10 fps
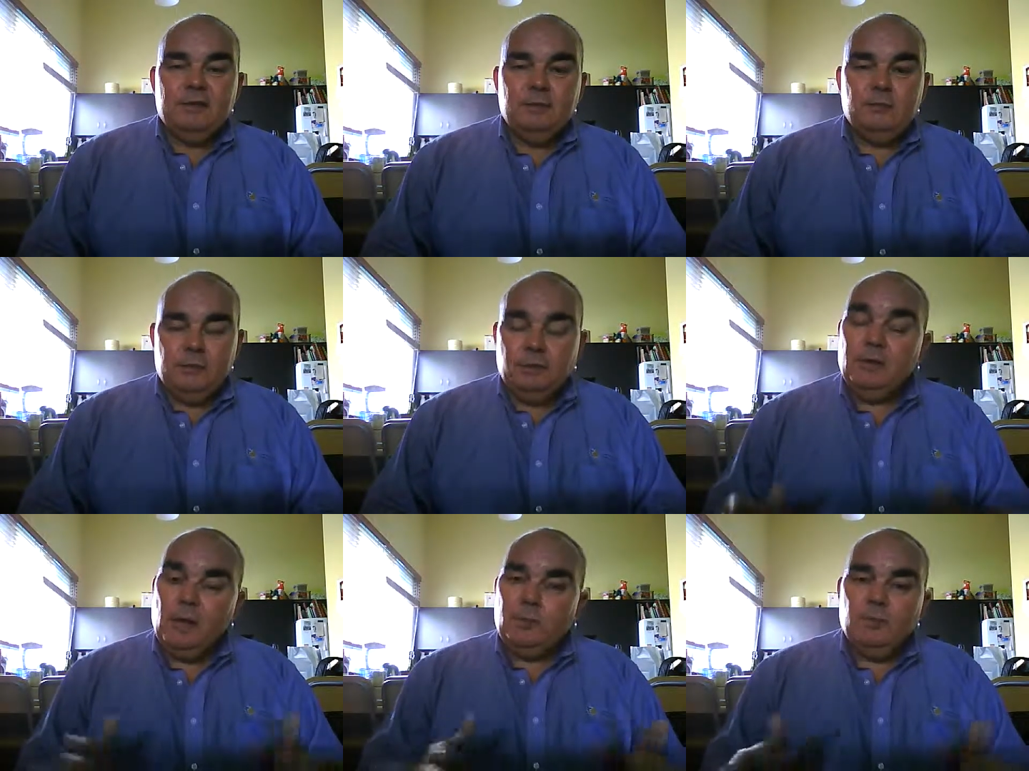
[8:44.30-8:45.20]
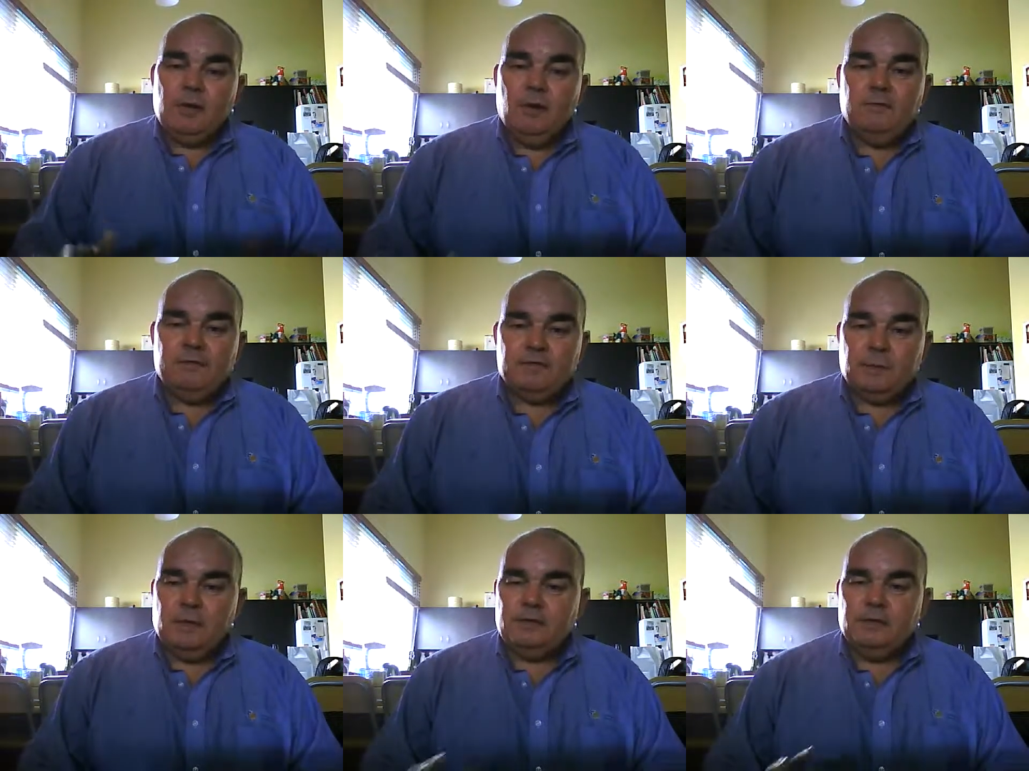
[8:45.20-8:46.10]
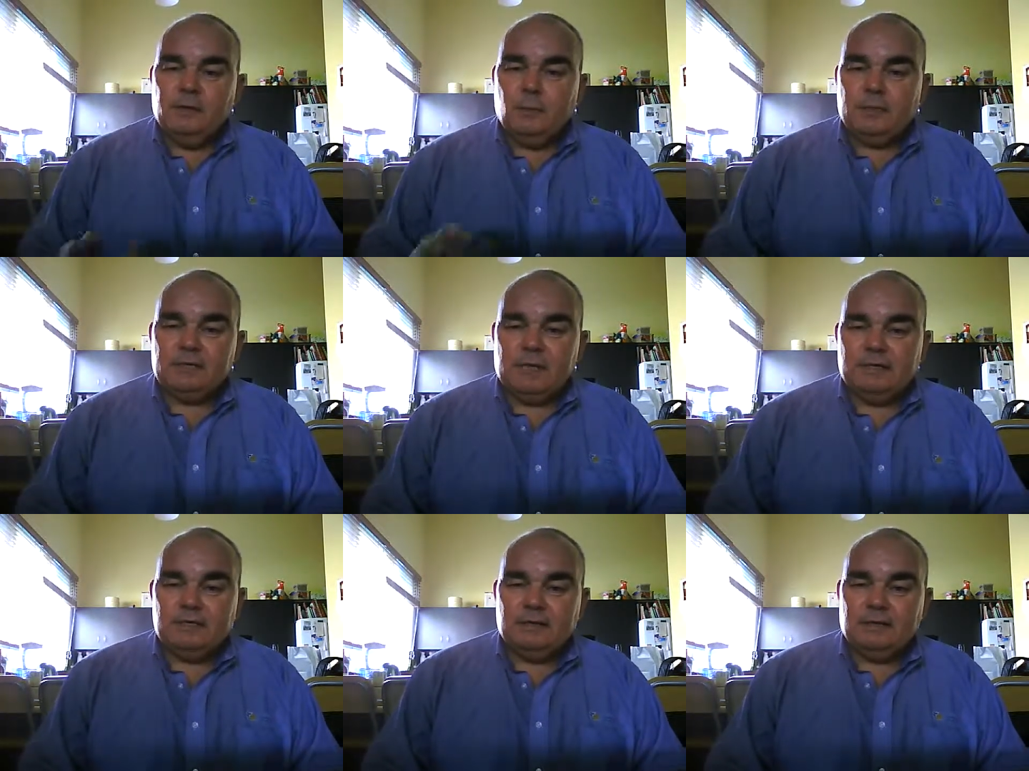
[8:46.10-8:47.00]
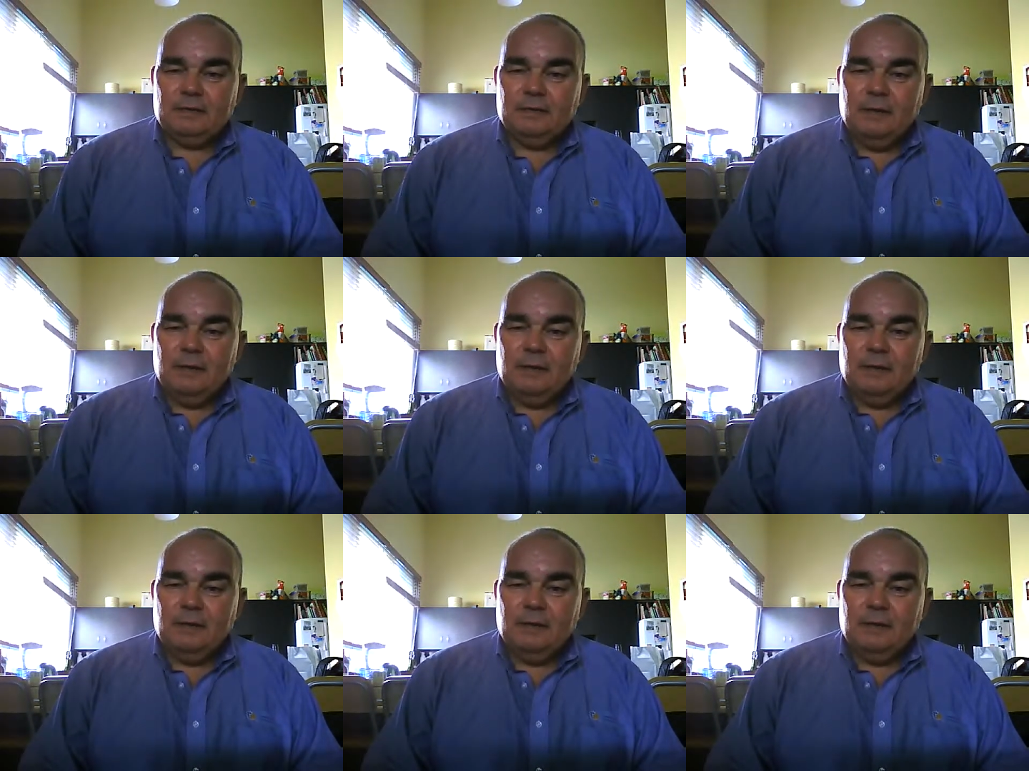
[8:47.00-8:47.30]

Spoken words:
You can go in with confidence because you know what it tastes like.